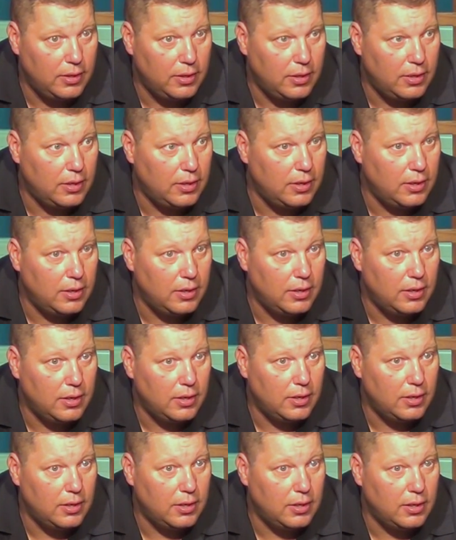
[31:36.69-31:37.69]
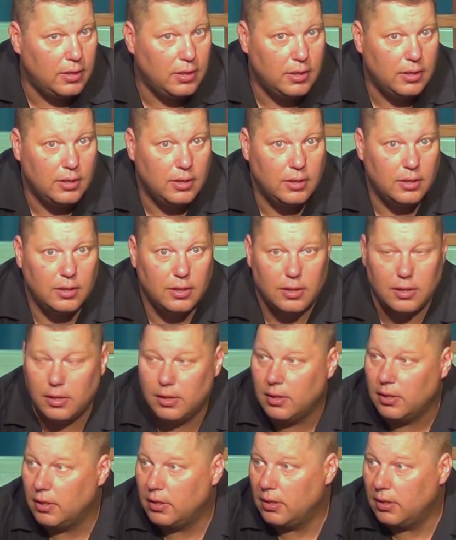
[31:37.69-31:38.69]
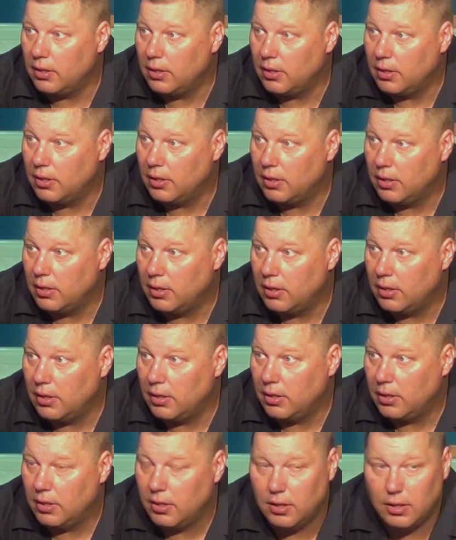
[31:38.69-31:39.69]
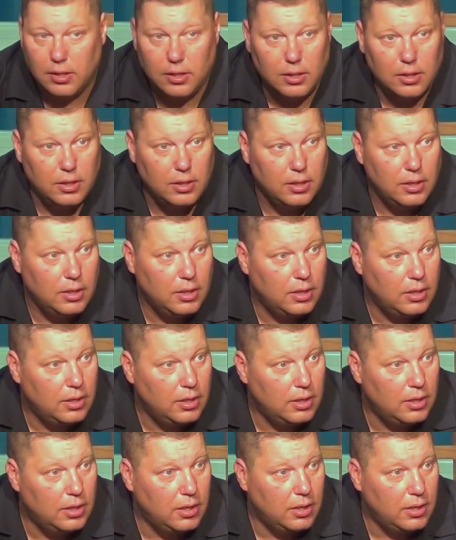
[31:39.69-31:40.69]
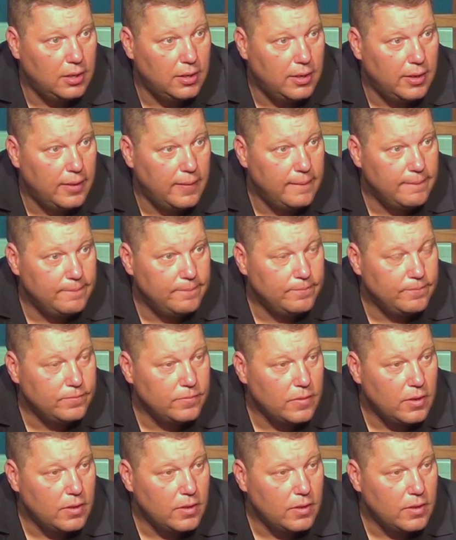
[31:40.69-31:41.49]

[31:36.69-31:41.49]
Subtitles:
[no speech]